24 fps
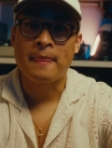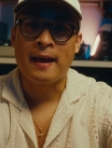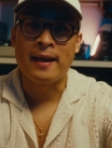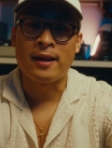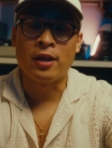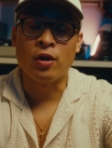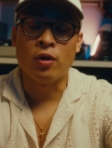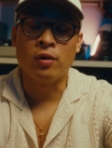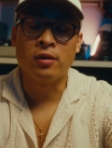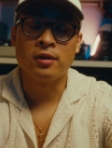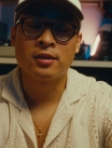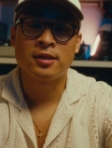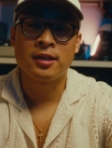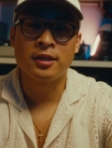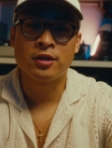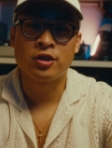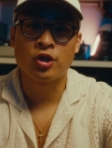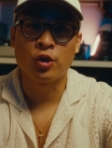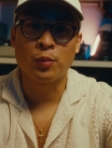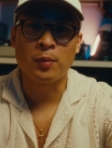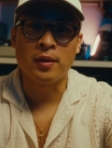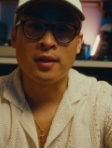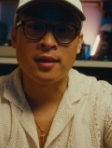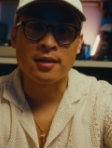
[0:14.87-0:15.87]
And it honestly
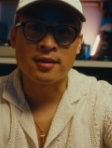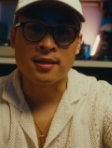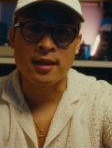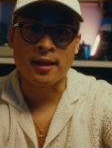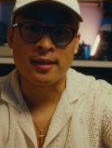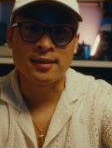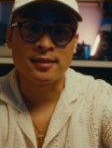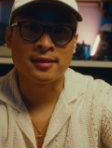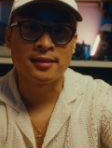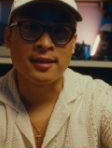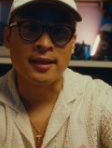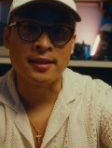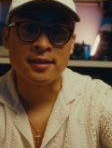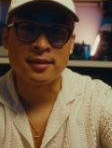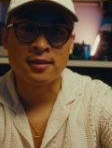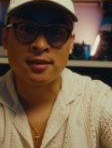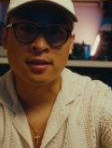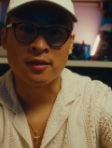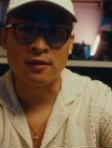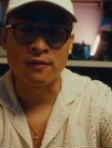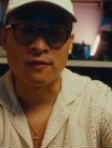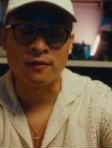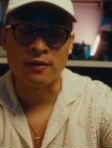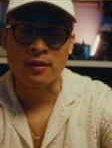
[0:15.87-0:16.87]
took me this
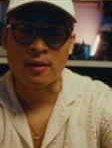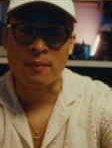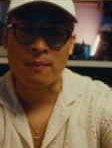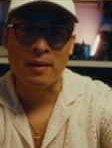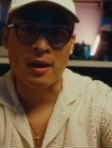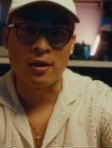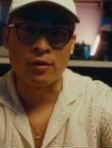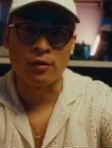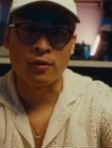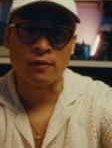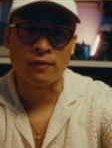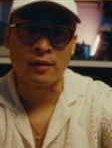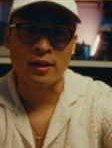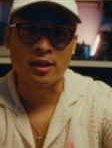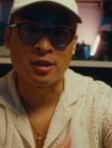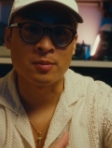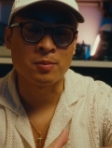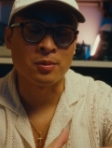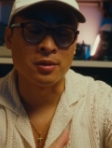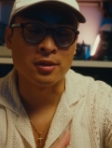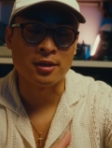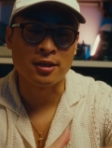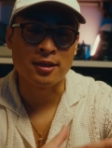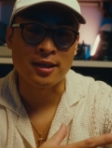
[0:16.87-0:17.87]
extensive amount of like
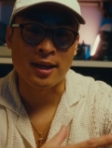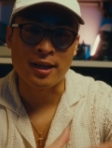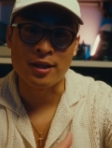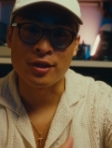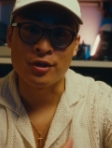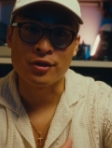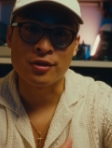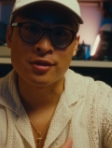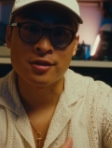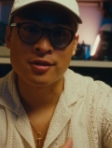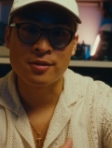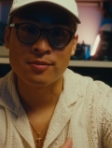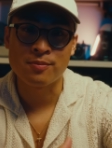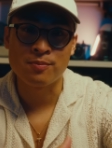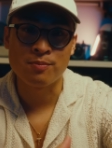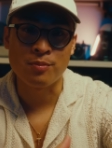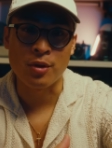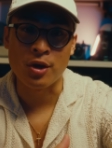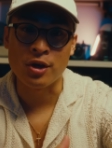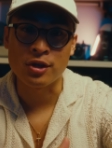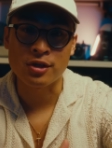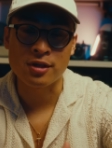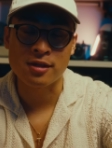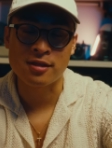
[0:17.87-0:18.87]
spontaneous
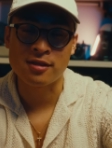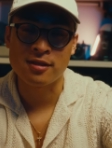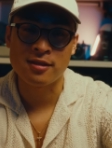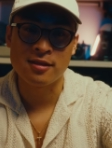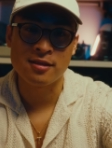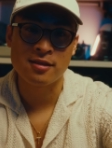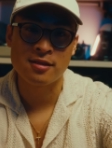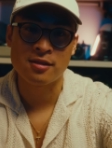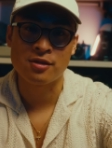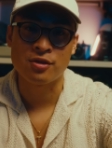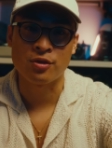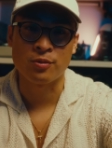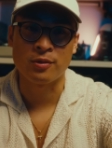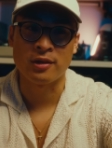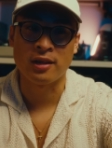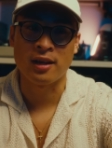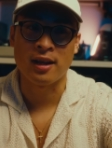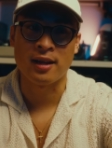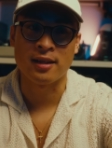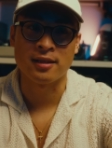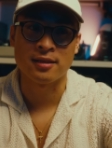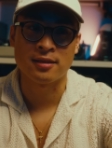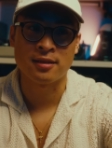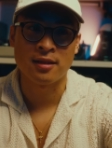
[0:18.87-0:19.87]
purchases to
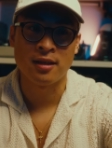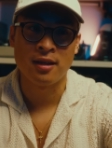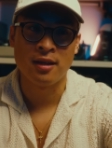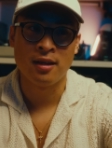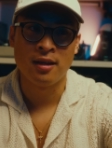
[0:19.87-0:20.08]
realize